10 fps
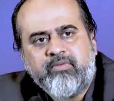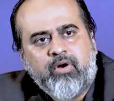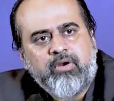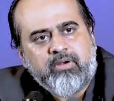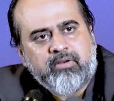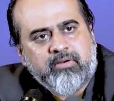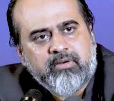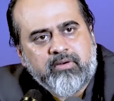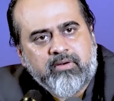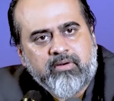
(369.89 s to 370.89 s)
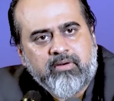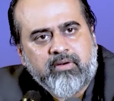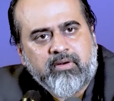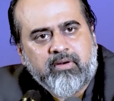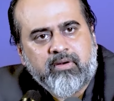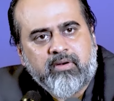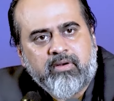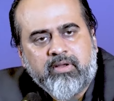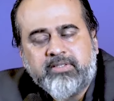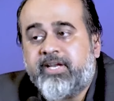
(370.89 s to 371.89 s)
want?
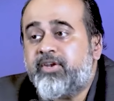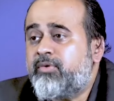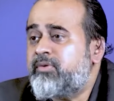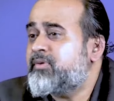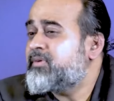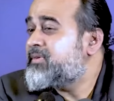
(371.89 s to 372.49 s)
That you